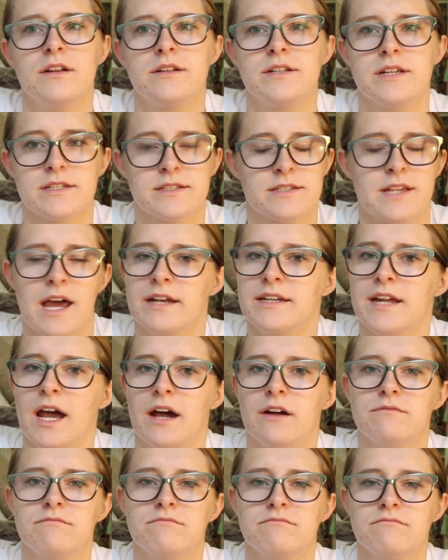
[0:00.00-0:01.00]
just sat
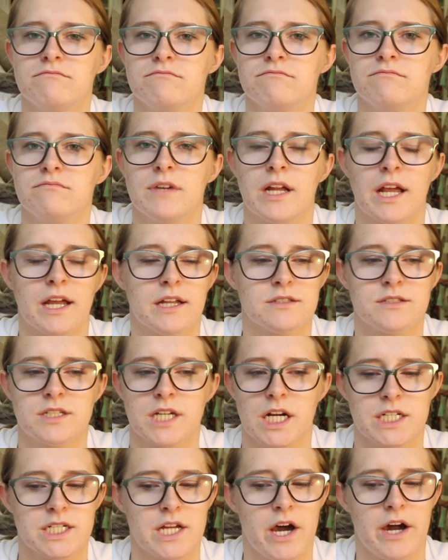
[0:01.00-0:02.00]
down and
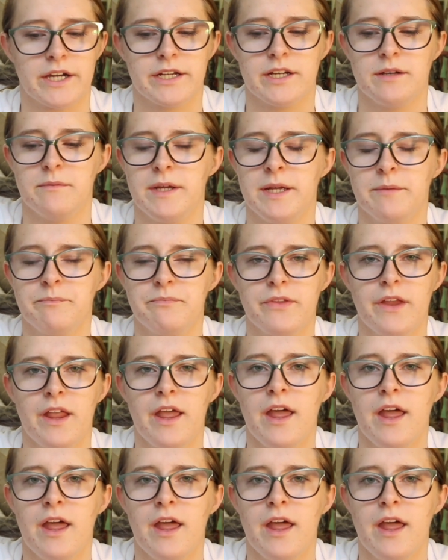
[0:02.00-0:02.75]
started talking to me,